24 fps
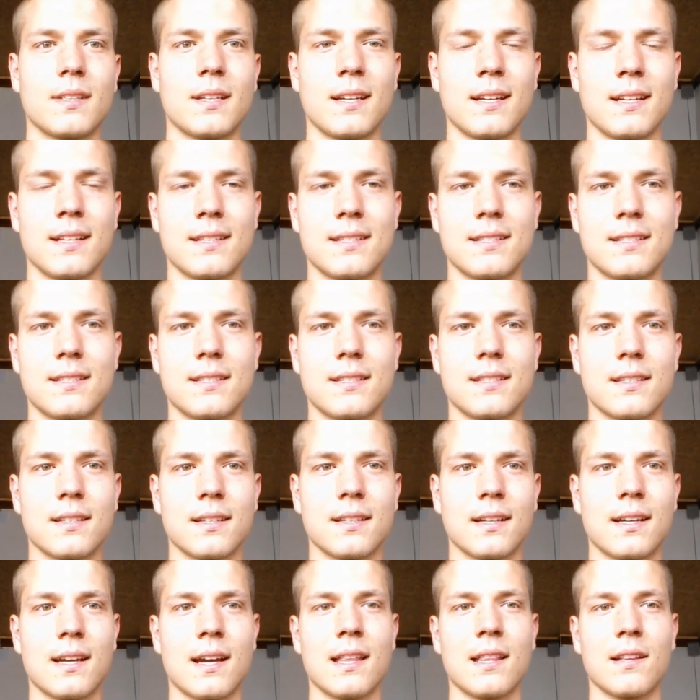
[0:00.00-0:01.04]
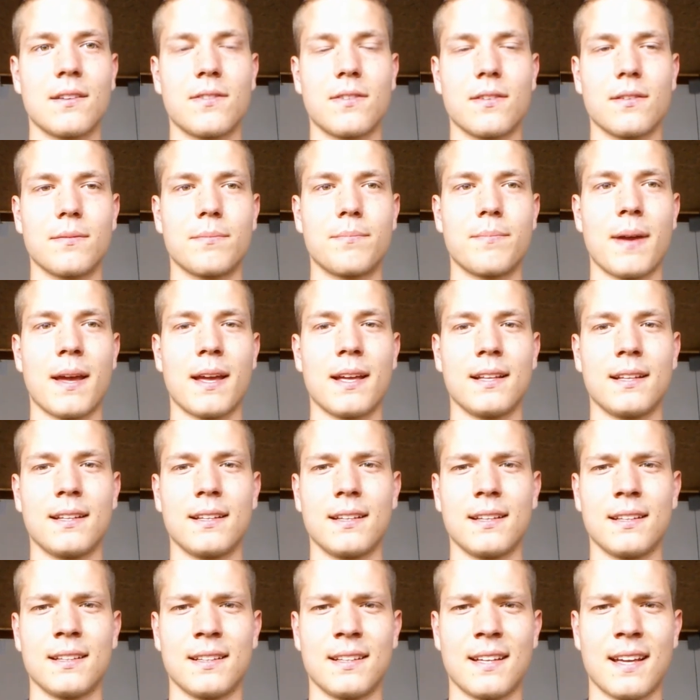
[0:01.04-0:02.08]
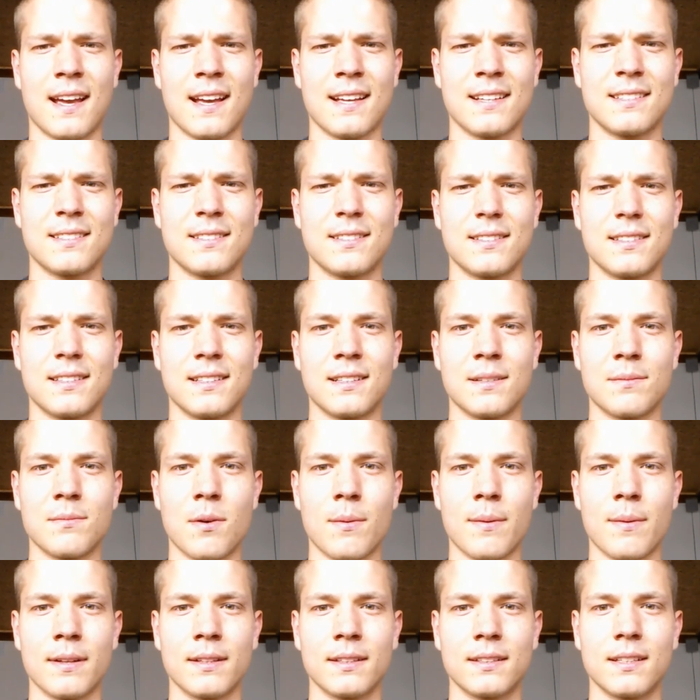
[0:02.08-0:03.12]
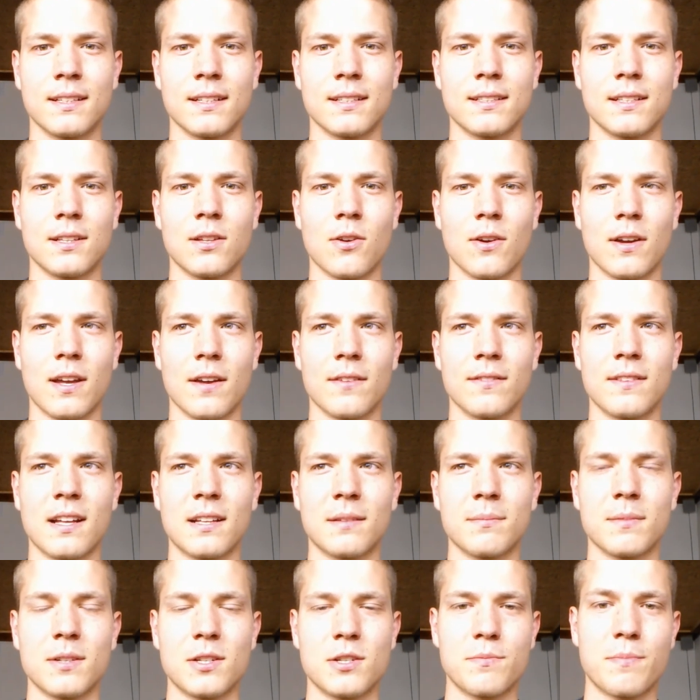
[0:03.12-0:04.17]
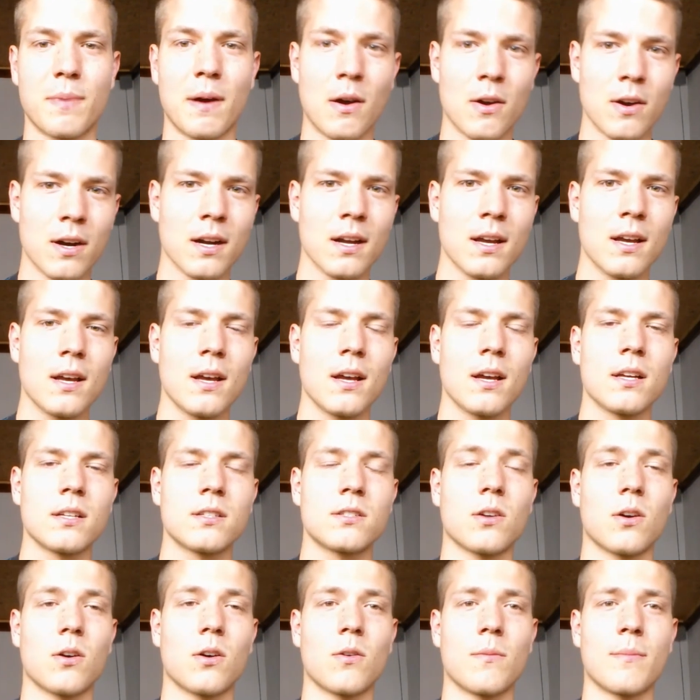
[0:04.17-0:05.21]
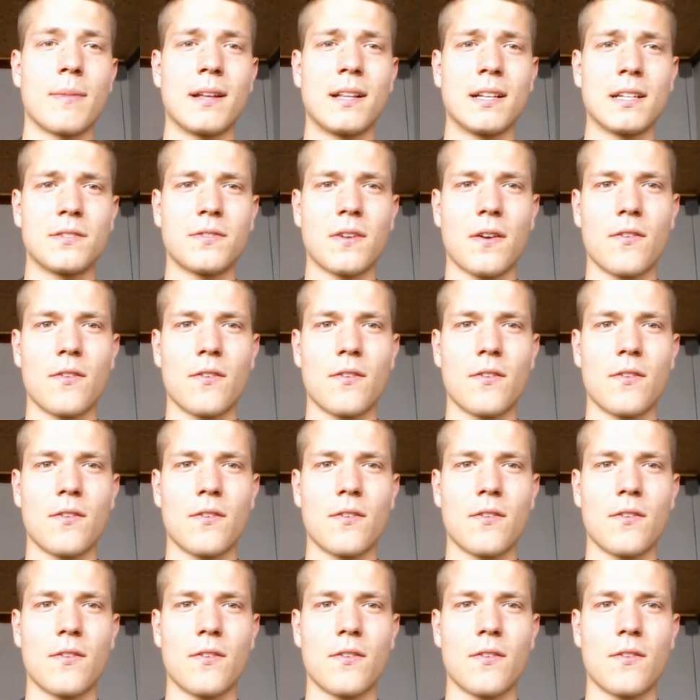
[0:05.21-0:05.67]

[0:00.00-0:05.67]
it's kind of a pain in the ass at the moment because I don't have that much power. So my least